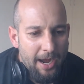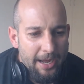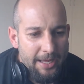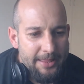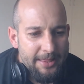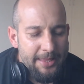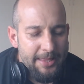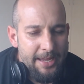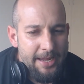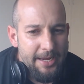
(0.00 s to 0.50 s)

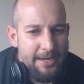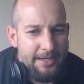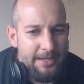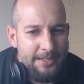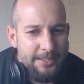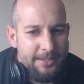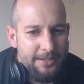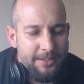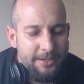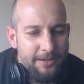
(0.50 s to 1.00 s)
I think
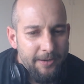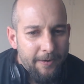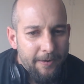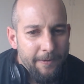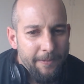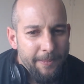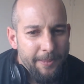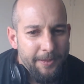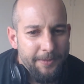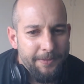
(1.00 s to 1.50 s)
in
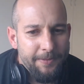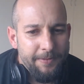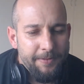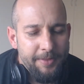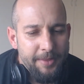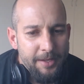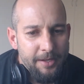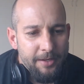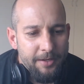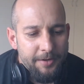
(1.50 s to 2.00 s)
yeah that
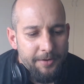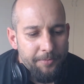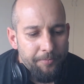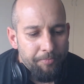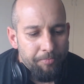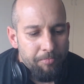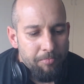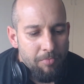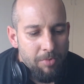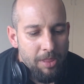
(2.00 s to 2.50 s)

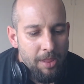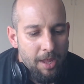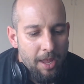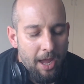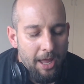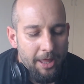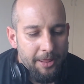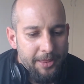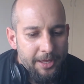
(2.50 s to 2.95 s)
I